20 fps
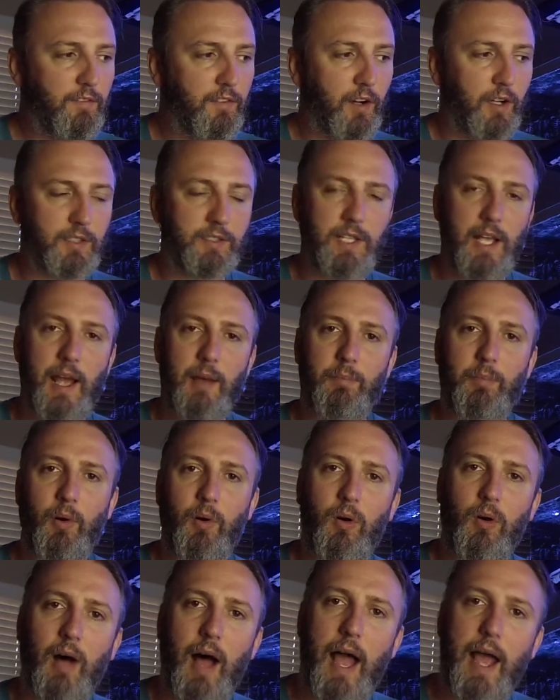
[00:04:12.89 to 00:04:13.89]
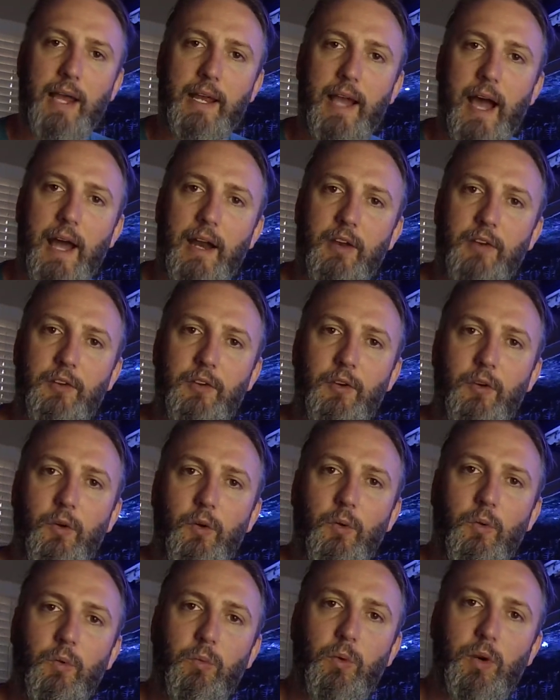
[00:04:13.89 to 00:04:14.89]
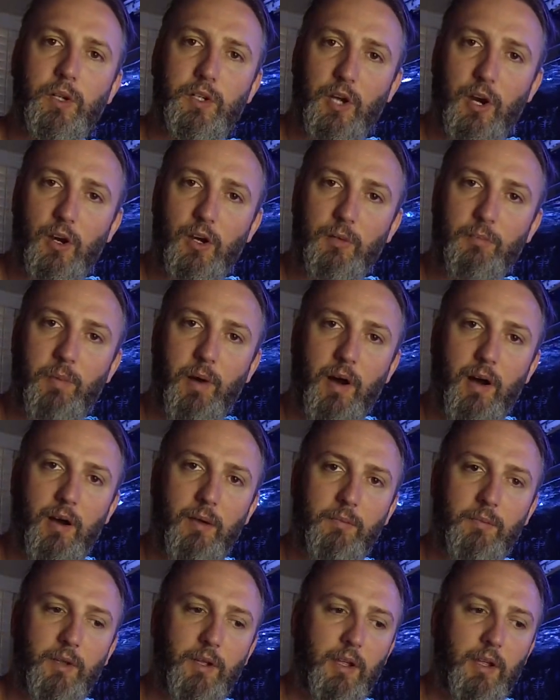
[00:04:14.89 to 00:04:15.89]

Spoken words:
For example, I got a new return pump,